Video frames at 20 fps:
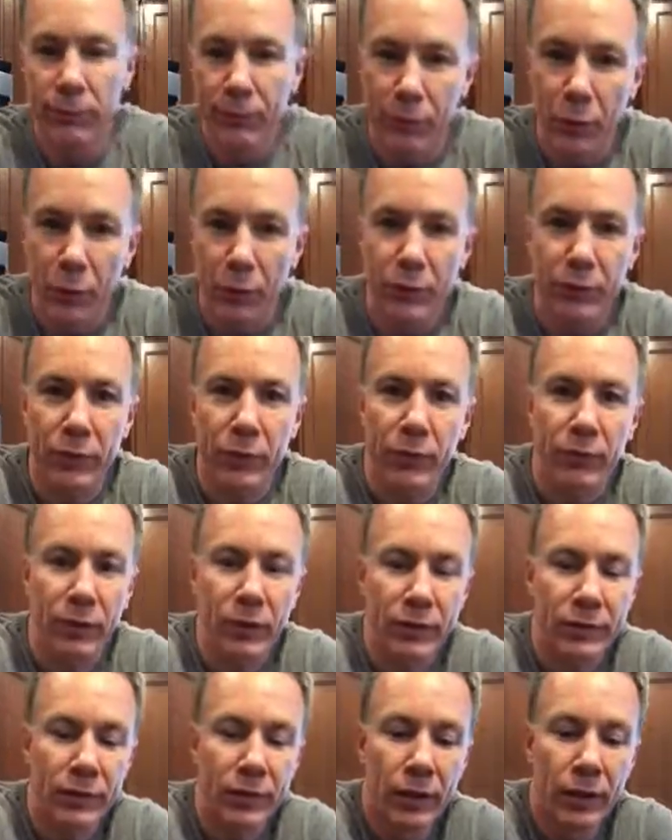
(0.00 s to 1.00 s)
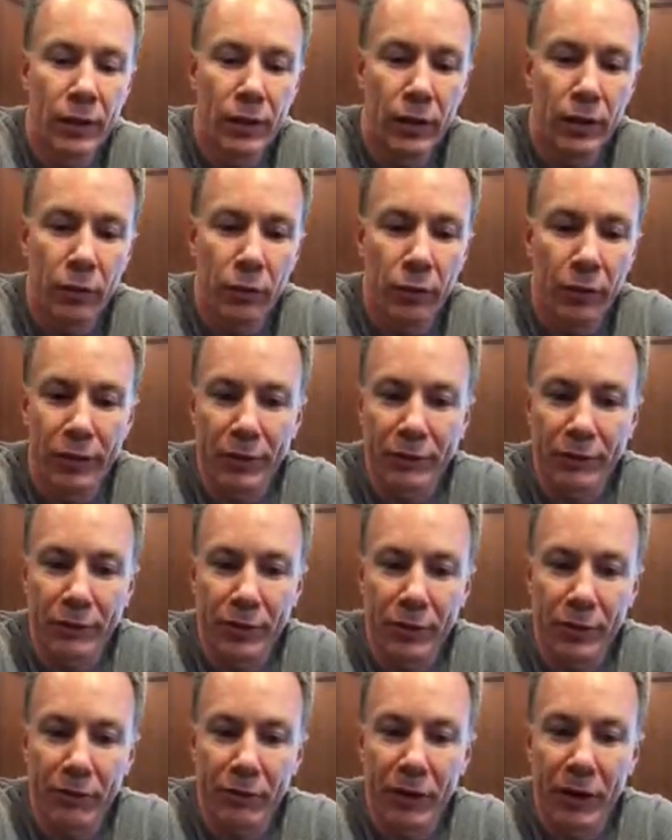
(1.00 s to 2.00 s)
4 servings, whether it's
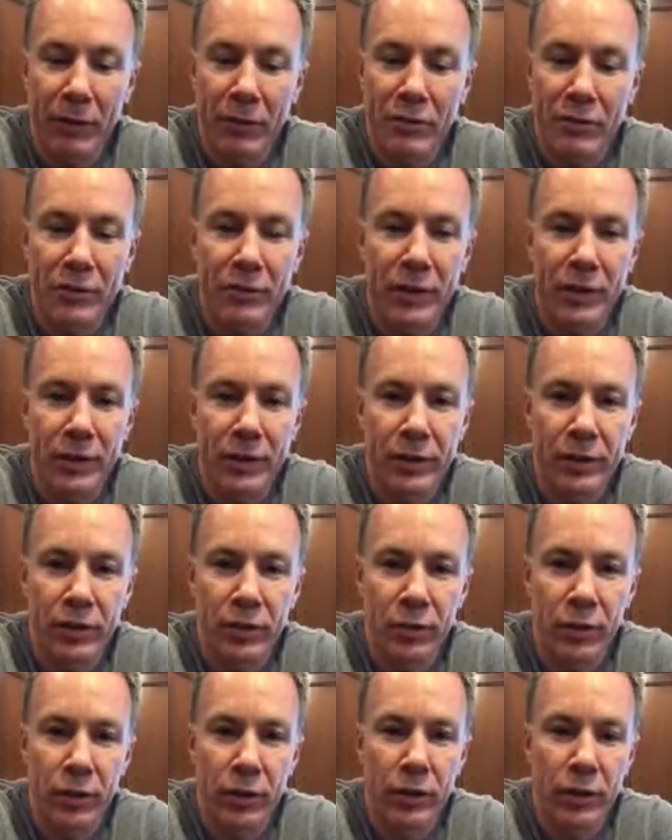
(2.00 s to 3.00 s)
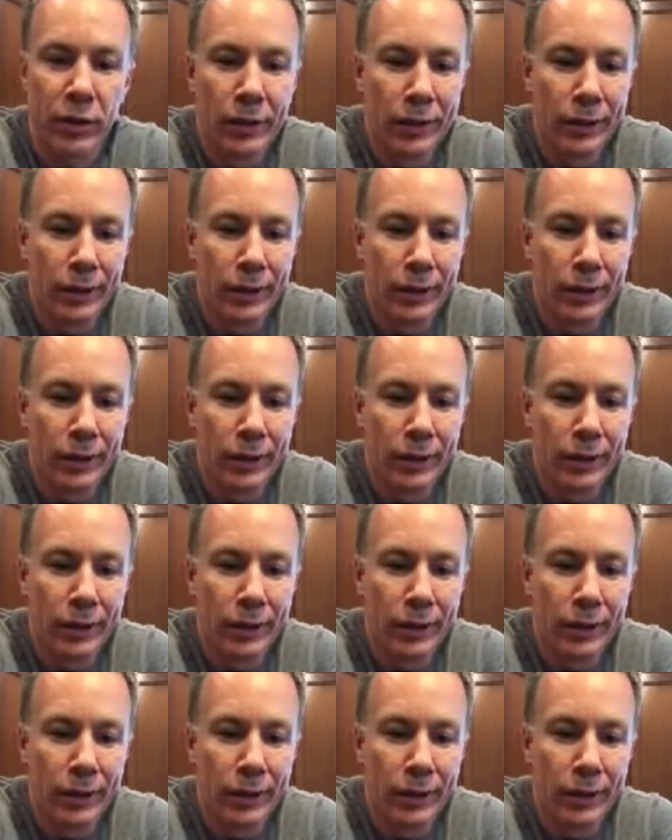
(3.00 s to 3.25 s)
for your family's dinner or